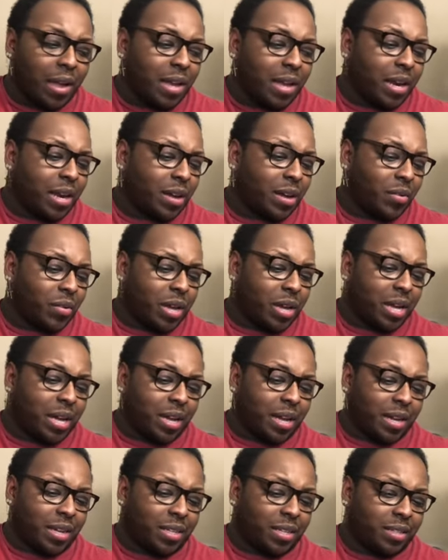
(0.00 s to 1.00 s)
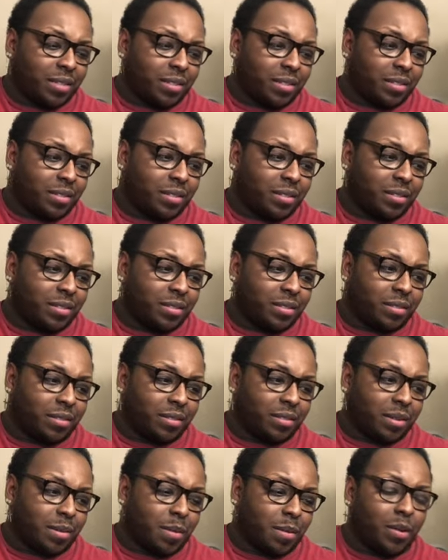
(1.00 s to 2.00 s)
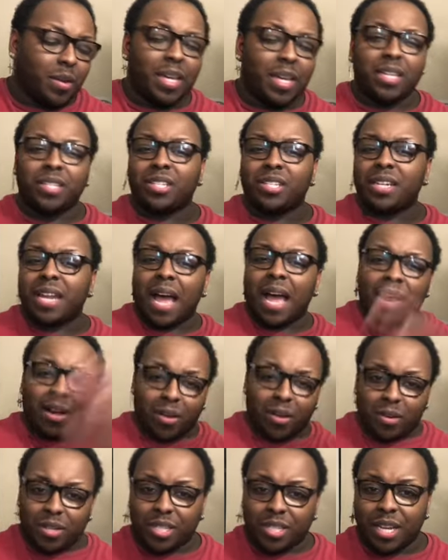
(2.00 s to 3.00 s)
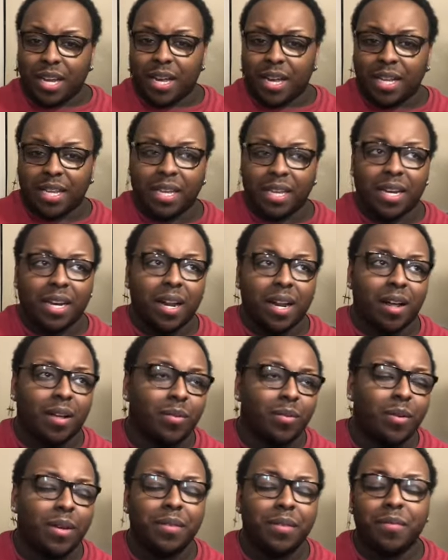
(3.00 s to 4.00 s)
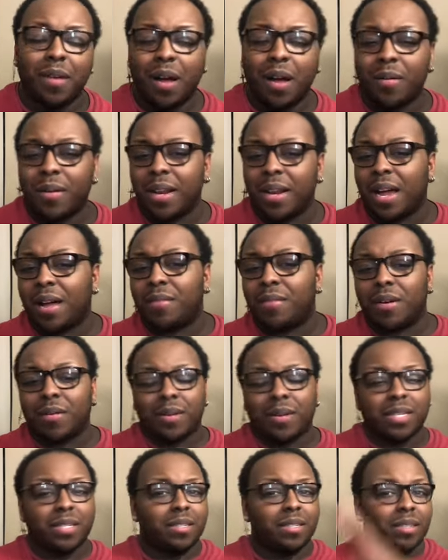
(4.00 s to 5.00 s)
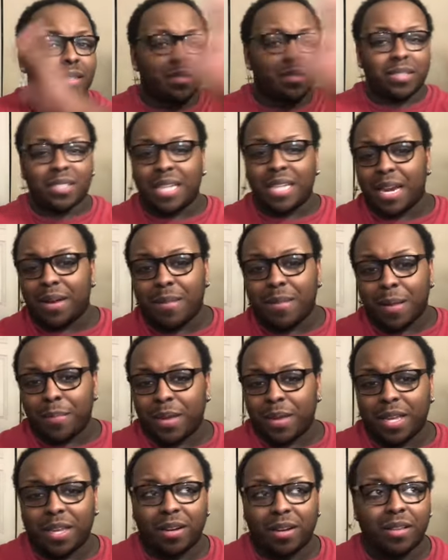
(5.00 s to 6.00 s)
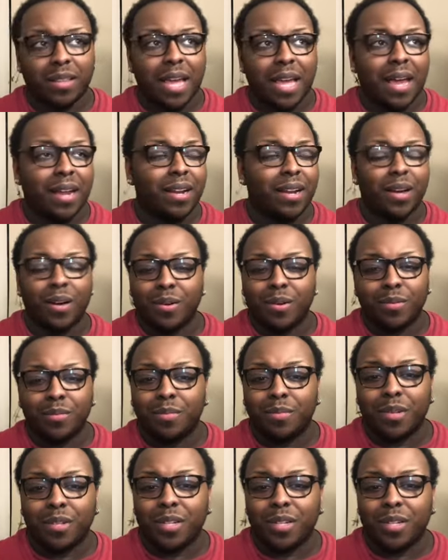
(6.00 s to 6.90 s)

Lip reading: you know, Monique should not go to jail, I've already stated my opinion on that. No,